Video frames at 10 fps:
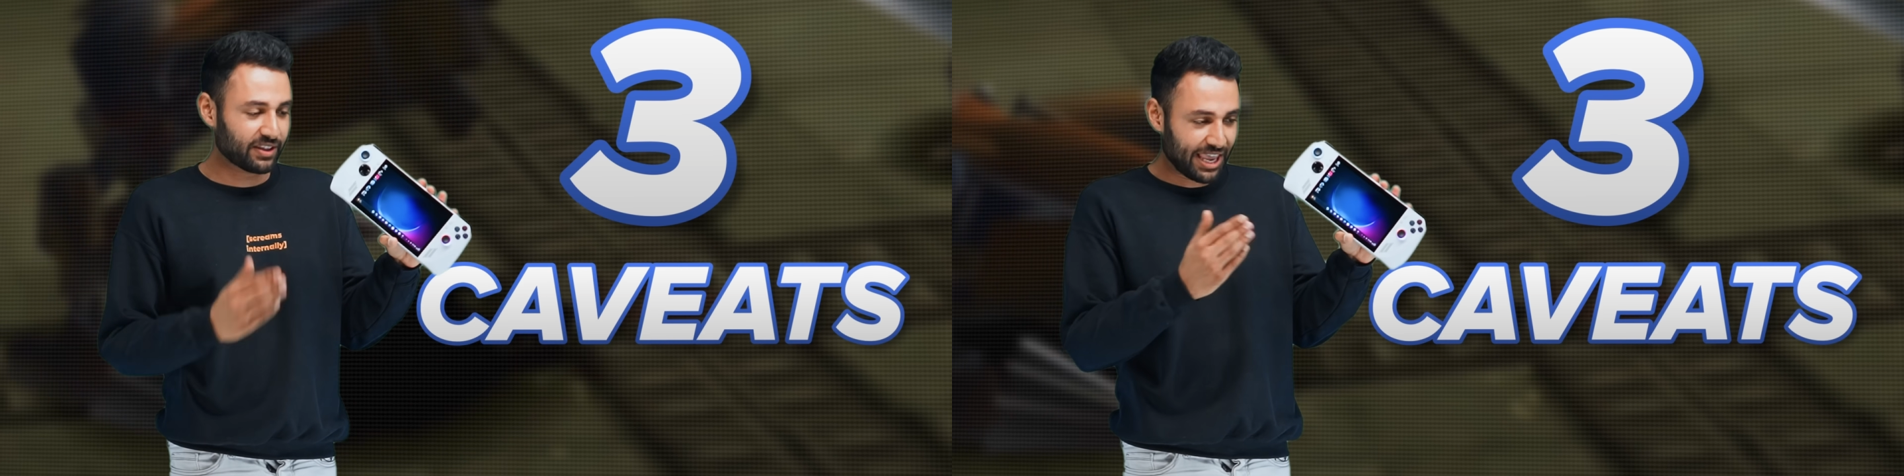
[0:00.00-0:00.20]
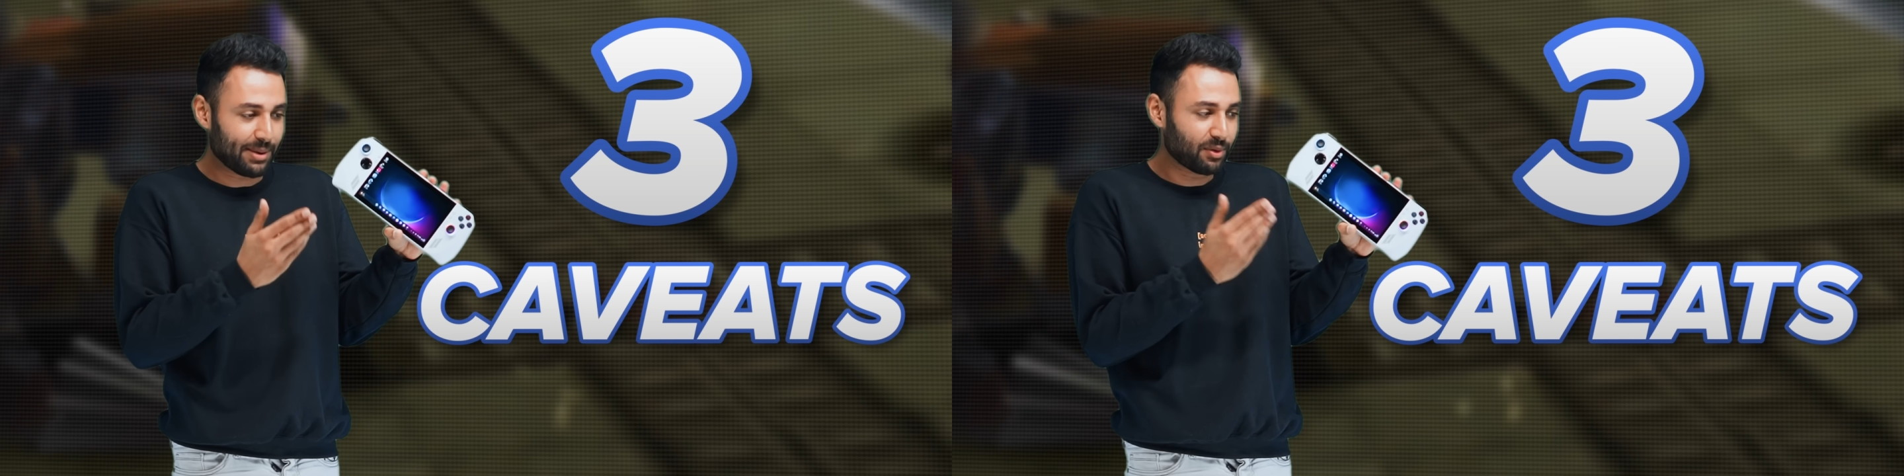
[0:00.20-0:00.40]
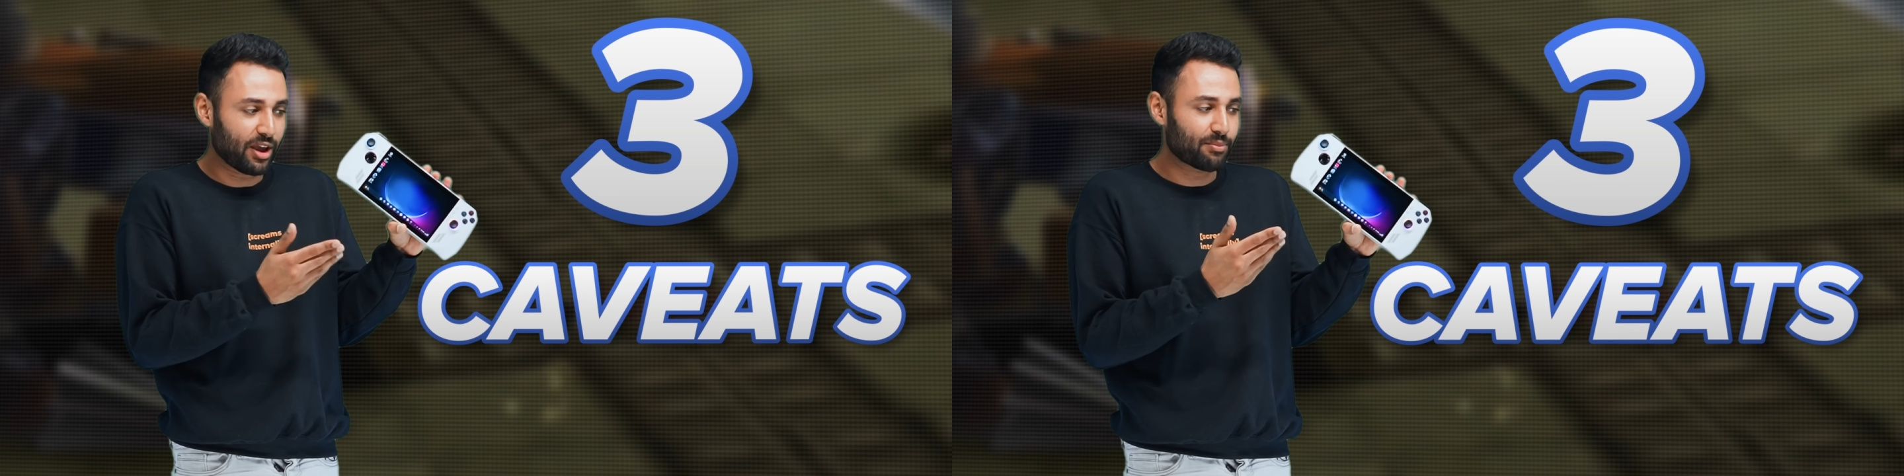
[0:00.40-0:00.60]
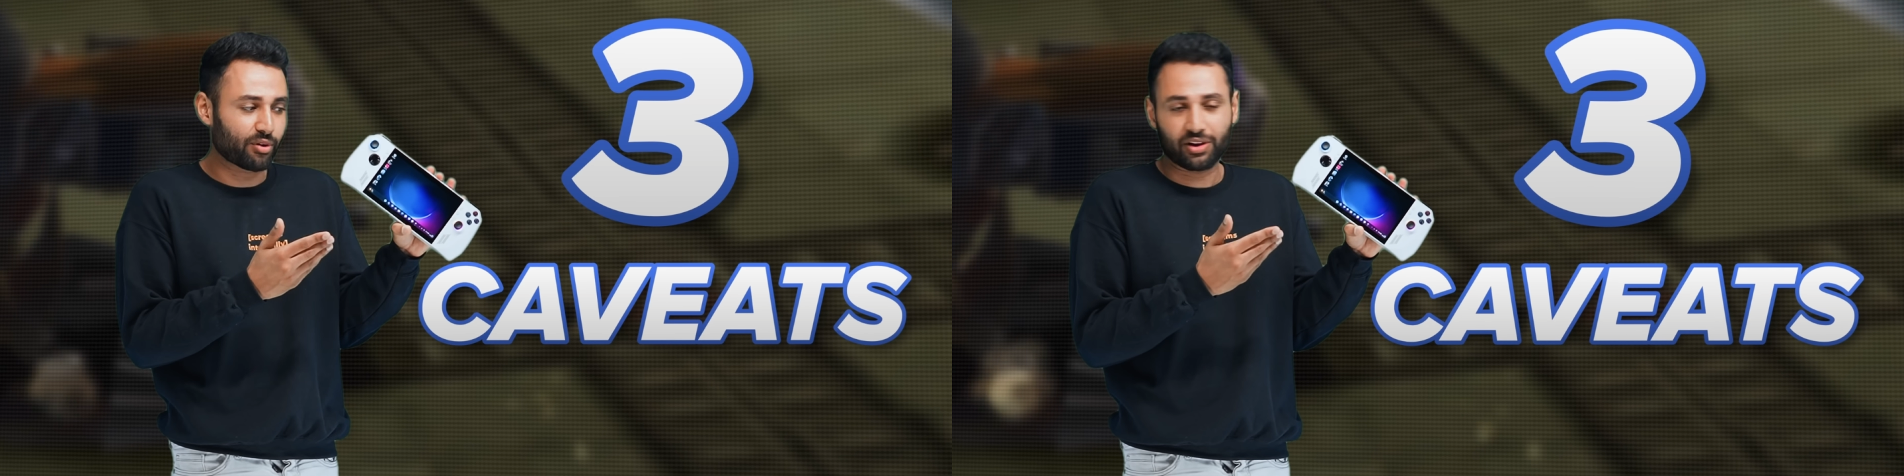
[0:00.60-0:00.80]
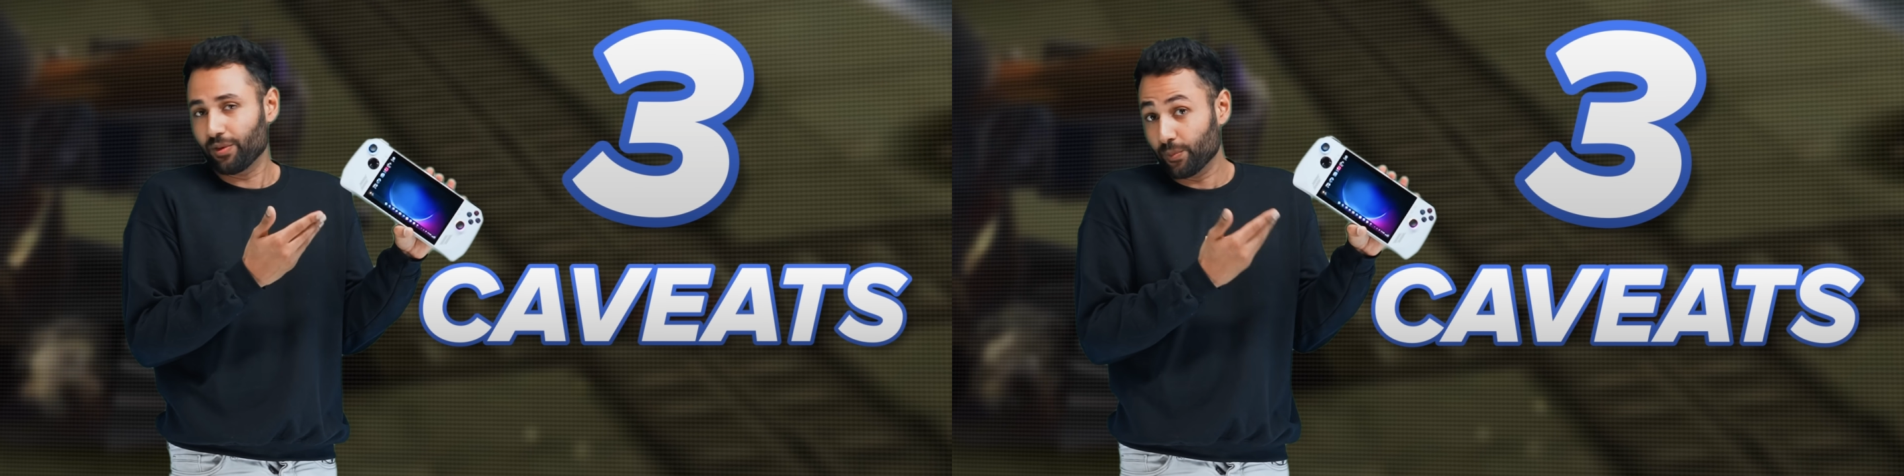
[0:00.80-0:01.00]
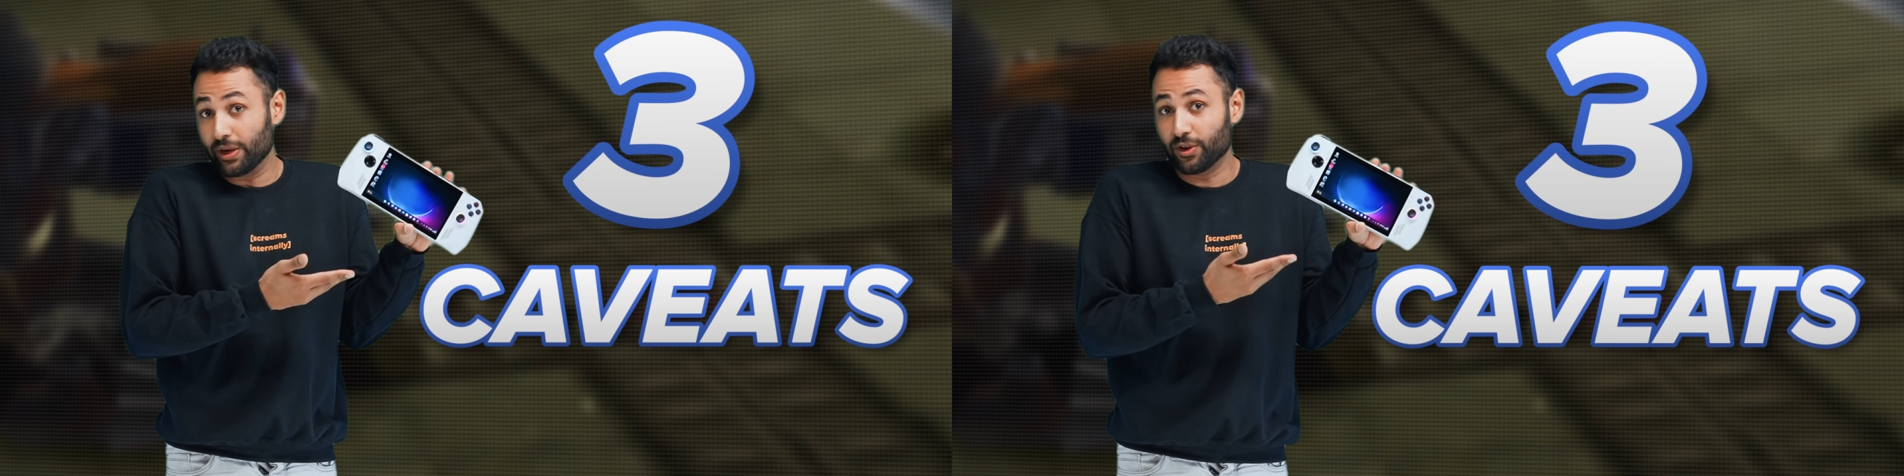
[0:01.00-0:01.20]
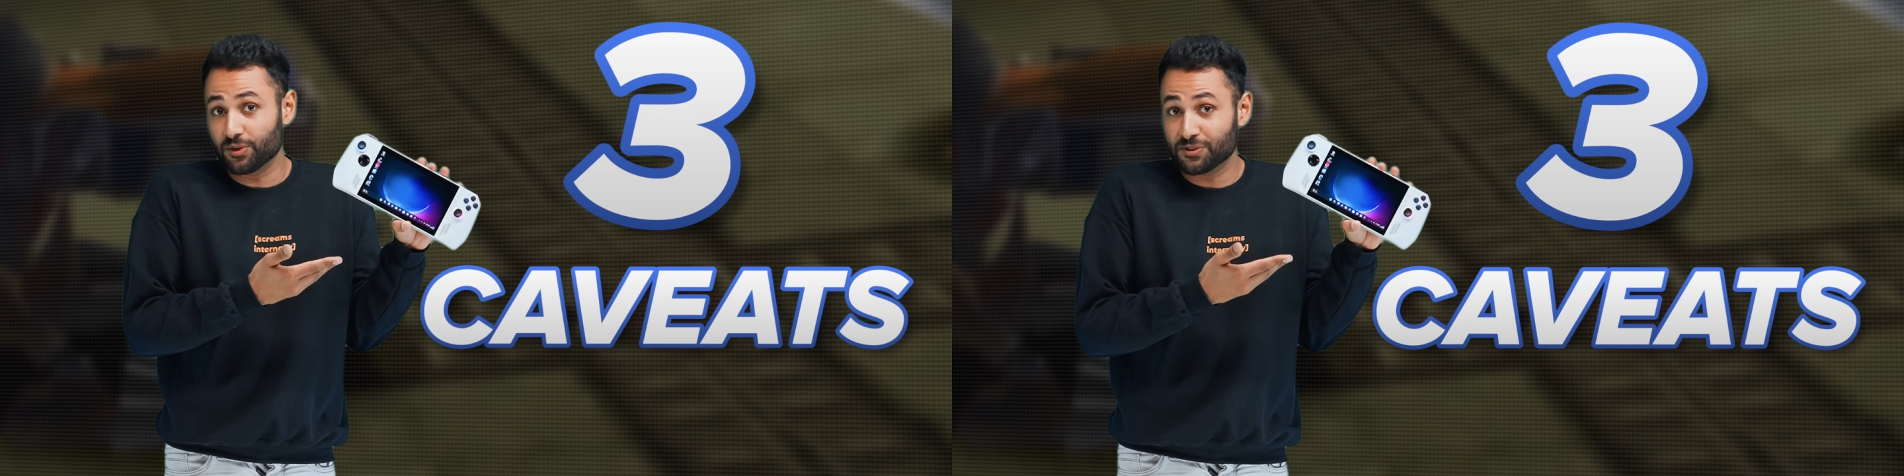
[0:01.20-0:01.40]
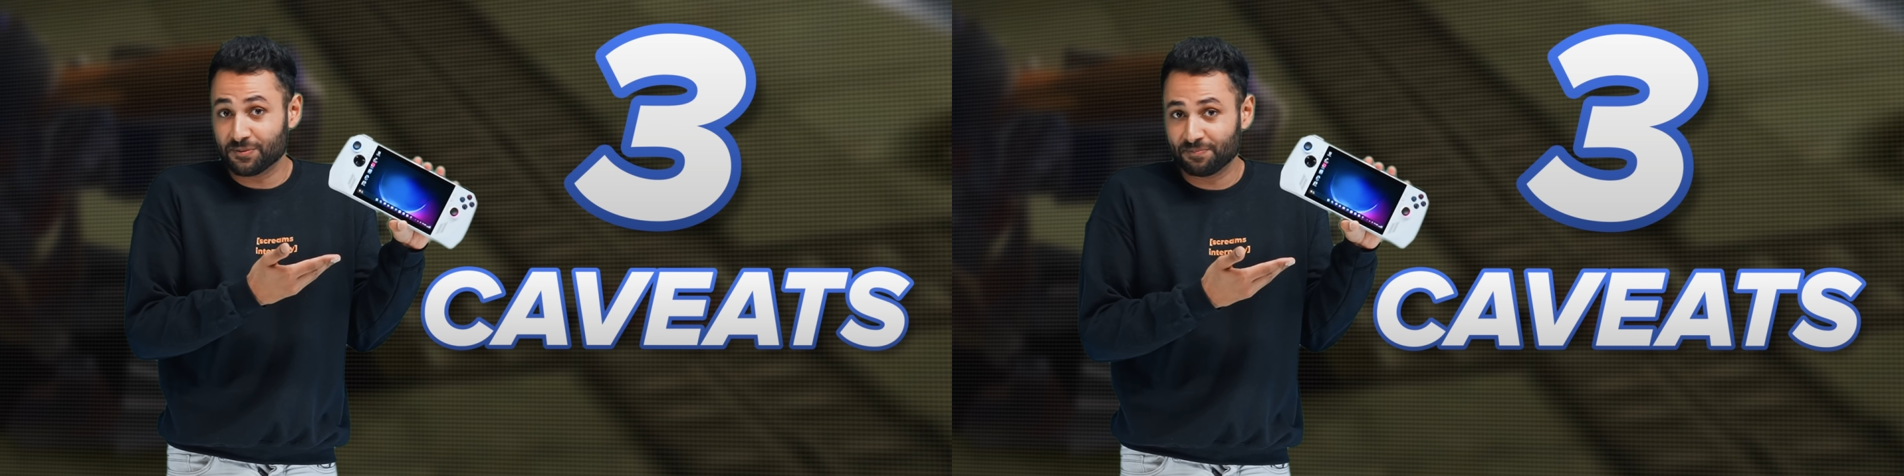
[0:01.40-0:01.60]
game library on Windows.